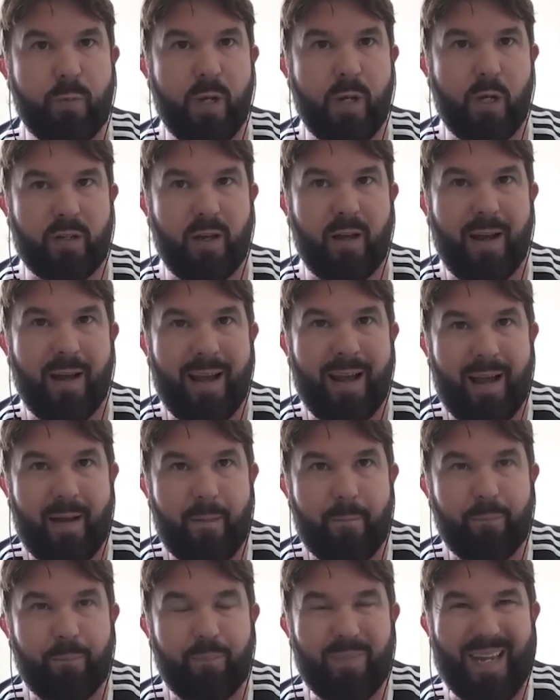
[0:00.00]
because
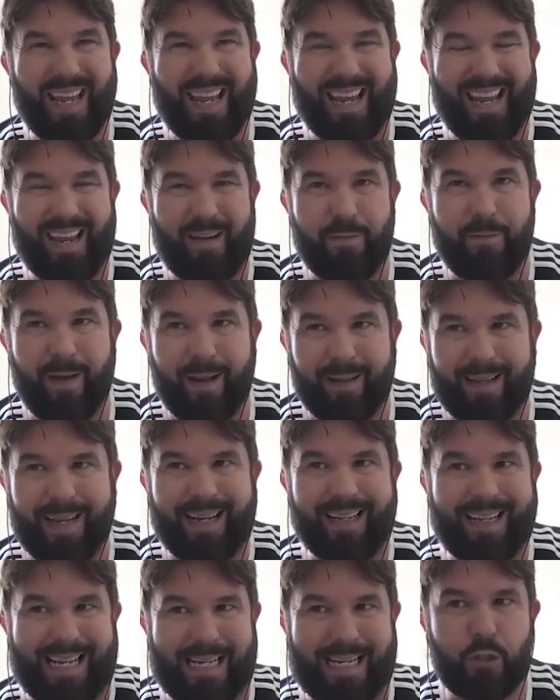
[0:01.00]
it felt
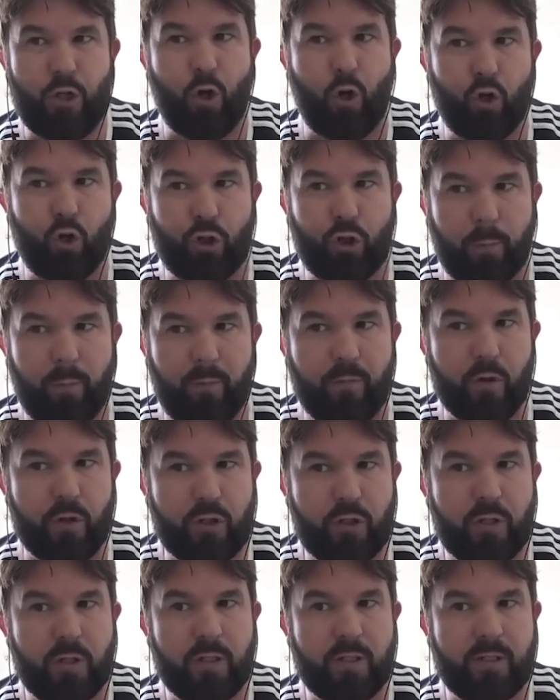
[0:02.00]
like Leeds got on top of
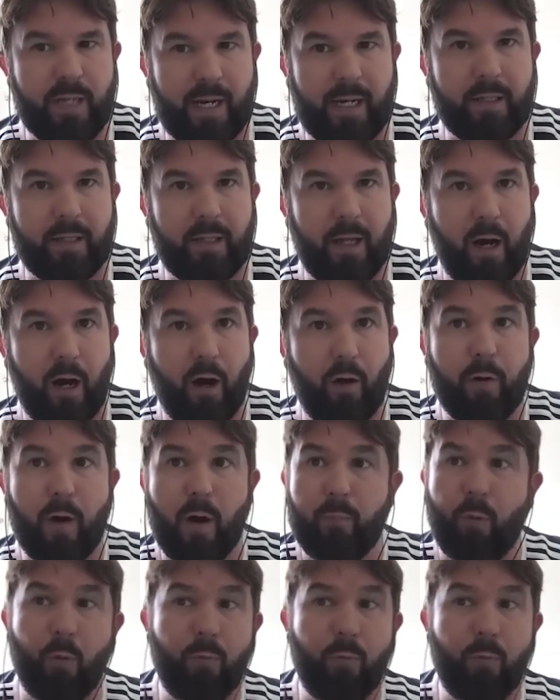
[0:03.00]
his second half.